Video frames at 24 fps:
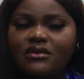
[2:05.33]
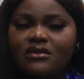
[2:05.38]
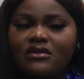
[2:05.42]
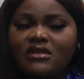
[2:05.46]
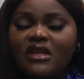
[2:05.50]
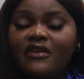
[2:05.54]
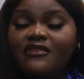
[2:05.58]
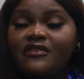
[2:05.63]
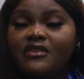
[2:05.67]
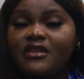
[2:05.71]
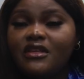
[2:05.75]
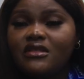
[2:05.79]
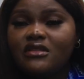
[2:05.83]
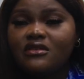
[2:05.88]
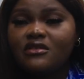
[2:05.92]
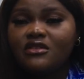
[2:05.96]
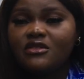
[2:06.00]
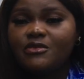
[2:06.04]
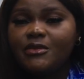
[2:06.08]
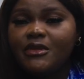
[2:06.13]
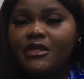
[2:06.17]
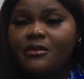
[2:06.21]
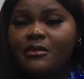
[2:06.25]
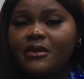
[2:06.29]
7 years ago.
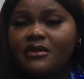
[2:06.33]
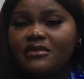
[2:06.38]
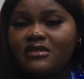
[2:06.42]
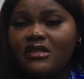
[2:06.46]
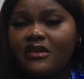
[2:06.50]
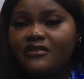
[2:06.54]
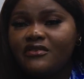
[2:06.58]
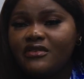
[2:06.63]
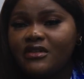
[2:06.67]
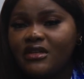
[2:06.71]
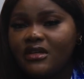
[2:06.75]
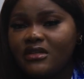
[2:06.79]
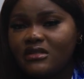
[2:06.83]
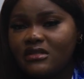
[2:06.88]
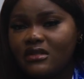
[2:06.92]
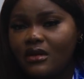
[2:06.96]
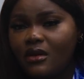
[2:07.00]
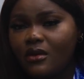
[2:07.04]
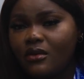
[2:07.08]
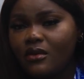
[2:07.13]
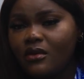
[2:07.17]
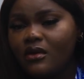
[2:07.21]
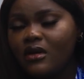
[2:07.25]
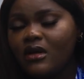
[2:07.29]
It's been about 7 years
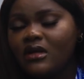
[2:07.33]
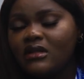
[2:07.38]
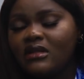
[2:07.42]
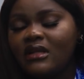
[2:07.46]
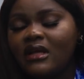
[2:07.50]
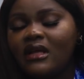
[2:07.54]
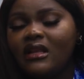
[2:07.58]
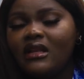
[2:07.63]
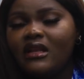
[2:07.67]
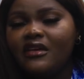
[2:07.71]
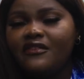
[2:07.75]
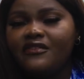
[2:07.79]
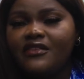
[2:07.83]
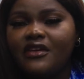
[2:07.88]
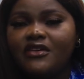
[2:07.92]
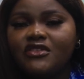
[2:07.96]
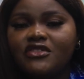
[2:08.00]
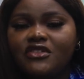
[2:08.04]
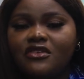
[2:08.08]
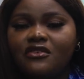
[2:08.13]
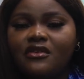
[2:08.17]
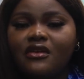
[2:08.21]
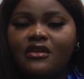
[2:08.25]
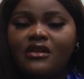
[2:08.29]
now that I left
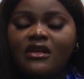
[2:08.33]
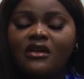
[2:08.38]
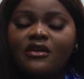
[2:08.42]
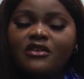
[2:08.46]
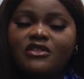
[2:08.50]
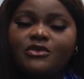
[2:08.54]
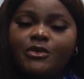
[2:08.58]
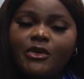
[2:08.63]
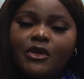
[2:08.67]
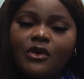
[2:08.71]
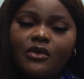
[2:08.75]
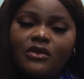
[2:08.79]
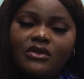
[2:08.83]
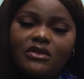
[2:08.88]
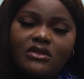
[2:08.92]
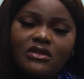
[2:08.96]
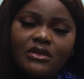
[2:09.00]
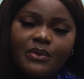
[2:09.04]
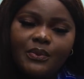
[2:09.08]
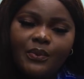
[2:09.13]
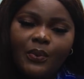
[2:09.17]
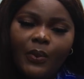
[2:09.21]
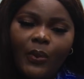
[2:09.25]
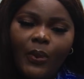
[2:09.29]
Nigeria, and that was
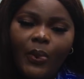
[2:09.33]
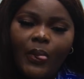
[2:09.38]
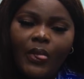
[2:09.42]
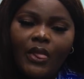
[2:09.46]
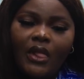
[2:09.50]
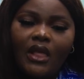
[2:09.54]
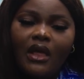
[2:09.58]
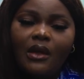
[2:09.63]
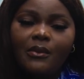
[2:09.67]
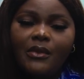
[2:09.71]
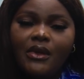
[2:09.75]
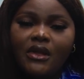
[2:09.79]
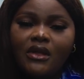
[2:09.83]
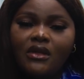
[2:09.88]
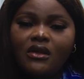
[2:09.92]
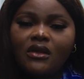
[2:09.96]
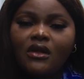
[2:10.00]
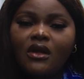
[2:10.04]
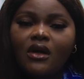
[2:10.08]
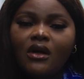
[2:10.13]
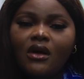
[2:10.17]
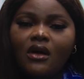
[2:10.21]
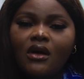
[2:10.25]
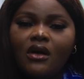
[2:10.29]
because, I
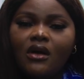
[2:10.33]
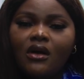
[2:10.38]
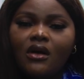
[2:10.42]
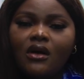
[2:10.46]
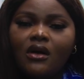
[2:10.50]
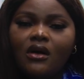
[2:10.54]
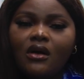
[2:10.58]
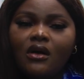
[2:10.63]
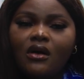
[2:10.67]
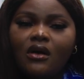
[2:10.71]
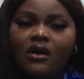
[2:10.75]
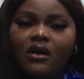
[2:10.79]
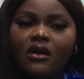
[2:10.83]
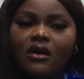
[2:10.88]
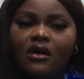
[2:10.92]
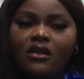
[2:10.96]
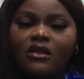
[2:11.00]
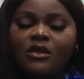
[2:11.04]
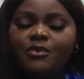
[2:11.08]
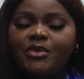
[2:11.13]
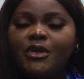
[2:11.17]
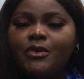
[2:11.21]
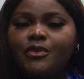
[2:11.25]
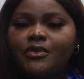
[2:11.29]
mean,
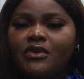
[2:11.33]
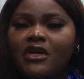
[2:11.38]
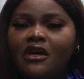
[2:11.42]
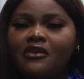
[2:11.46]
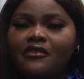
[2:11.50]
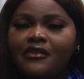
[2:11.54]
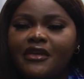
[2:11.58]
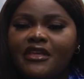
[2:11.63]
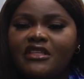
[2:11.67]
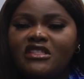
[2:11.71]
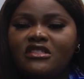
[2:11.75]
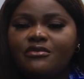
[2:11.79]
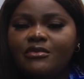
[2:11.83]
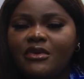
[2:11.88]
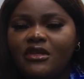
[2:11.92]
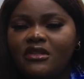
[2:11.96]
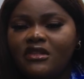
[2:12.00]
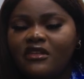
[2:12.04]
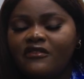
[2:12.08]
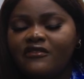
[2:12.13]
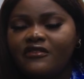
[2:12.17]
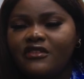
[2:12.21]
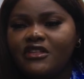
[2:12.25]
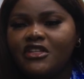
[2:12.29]
the people that raised
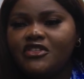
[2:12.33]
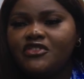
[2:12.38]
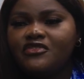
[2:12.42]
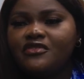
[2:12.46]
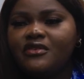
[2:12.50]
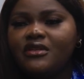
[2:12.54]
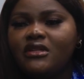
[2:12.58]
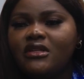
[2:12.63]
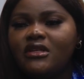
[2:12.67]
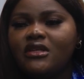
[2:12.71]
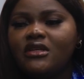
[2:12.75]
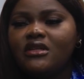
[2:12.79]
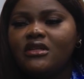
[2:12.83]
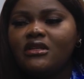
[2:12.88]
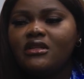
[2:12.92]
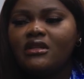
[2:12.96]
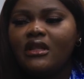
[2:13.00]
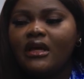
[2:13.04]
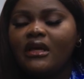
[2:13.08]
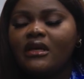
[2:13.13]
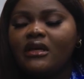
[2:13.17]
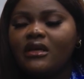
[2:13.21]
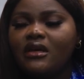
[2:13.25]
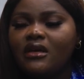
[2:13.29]
me, they've literally
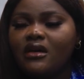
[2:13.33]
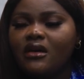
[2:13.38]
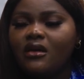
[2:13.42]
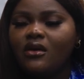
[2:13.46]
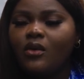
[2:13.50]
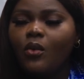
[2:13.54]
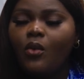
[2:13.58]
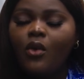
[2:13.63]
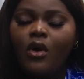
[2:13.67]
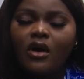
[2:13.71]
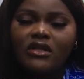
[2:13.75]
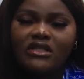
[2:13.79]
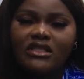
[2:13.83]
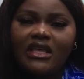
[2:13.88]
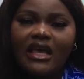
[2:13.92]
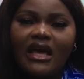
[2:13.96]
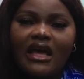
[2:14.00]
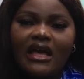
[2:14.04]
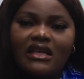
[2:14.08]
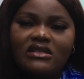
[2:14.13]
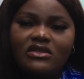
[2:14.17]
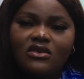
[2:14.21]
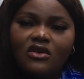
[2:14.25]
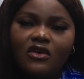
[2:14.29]
worked their
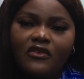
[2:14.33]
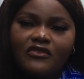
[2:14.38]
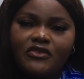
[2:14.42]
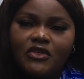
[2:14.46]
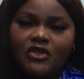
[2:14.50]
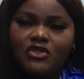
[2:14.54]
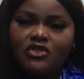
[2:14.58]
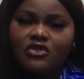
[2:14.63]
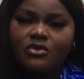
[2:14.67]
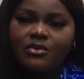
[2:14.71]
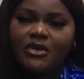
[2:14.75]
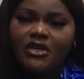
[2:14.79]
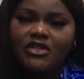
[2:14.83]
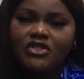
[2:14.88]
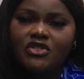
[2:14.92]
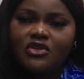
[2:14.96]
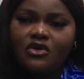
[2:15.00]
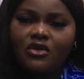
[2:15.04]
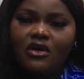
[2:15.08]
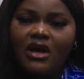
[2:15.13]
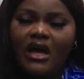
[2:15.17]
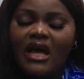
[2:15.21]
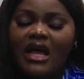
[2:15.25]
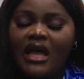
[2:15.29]
ass off just to make
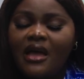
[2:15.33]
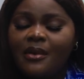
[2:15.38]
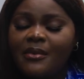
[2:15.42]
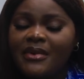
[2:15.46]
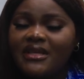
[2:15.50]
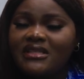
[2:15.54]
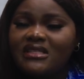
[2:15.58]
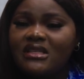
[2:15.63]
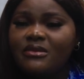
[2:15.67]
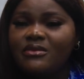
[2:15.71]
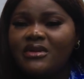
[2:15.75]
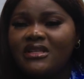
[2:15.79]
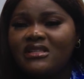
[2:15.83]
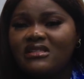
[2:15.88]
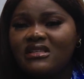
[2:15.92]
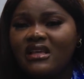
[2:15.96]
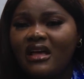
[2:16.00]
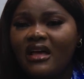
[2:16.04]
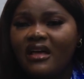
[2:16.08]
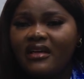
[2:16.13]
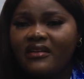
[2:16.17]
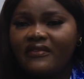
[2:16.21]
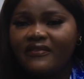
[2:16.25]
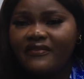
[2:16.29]
sure I and my siblings
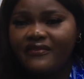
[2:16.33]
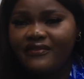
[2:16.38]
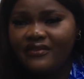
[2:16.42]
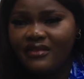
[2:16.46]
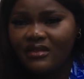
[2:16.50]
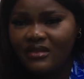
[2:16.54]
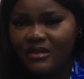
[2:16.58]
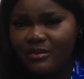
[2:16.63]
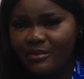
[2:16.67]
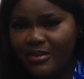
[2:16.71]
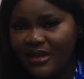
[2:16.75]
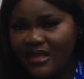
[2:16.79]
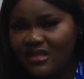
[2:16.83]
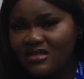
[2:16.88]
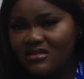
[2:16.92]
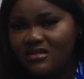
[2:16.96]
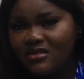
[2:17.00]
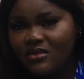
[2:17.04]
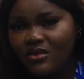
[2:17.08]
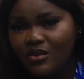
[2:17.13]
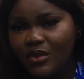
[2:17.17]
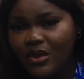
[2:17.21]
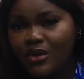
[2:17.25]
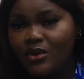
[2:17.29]
have the
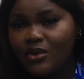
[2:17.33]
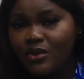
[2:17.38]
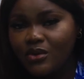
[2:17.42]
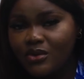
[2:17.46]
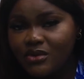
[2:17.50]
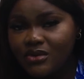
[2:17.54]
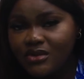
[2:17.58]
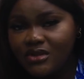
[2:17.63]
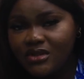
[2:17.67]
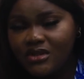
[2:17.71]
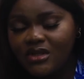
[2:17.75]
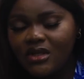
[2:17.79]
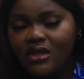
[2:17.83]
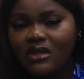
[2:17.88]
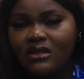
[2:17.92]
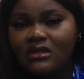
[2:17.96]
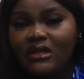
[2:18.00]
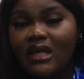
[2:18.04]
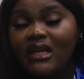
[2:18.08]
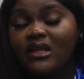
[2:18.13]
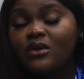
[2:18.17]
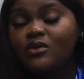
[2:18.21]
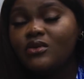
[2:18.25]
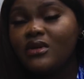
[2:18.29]
best we could,
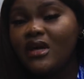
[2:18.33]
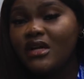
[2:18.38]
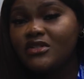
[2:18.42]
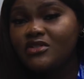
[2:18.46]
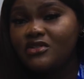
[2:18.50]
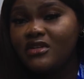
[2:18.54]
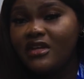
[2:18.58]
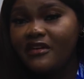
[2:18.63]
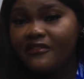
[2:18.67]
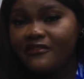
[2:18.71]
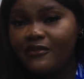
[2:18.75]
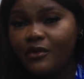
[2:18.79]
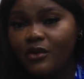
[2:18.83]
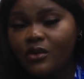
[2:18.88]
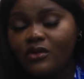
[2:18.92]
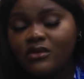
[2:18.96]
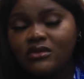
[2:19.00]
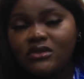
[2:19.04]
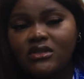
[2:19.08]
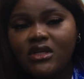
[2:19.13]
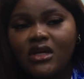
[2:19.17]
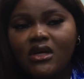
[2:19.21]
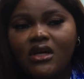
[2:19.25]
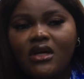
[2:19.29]
that they could actually
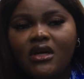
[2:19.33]
afford.